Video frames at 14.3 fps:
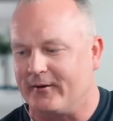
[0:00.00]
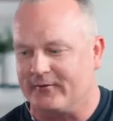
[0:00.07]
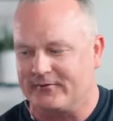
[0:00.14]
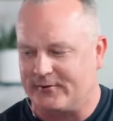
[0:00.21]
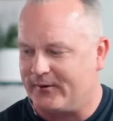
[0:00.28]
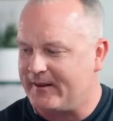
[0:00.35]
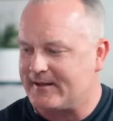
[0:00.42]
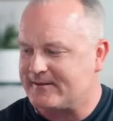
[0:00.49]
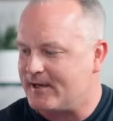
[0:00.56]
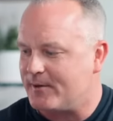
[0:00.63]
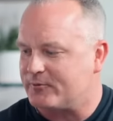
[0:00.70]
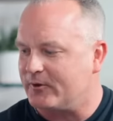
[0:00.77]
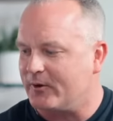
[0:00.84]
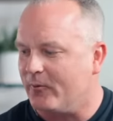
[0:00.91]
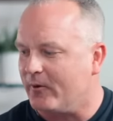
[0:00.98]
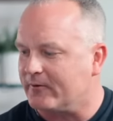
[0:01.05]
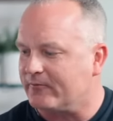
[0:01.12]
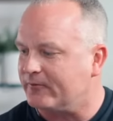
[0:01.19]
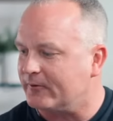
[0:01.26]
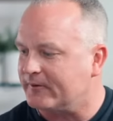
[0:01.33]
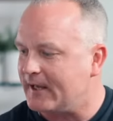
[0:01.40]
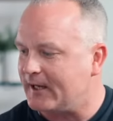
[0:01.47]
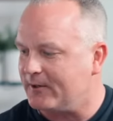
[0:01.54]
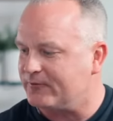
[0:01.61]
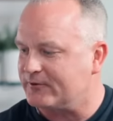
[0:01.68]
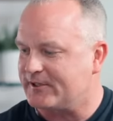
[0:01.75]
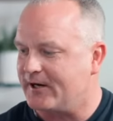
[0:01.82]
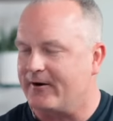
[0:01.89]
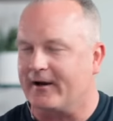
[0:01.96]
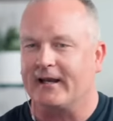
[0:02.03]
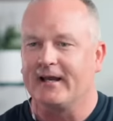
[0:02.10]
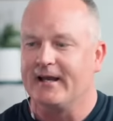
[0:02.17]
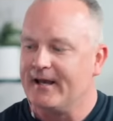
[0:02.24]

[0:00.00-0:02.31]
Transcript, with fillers: So that's that's absolutely wonderful. Thank you for sharing.